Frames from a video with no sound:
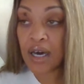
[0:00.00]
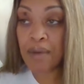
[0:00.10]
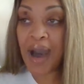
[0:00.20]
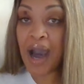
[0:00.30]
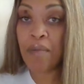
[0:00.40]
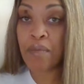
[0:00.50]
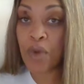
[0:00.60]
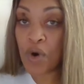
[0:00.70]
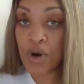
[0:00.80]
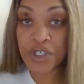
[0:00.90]
about
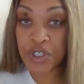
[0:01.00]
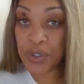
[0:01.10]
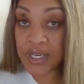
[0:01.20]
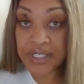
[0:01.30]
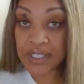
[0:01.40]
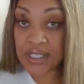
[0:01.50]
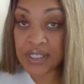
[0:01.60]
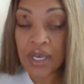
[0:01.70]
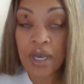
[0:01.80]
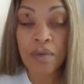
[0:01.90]
more
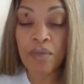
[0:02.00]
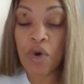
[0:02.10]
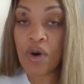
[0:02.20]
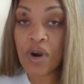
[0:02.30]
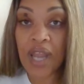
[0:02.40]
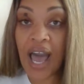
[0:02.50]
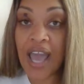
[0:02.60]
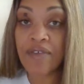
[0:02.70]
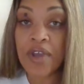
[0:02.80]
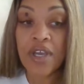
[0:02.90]
choices, more
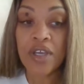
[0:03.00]
life.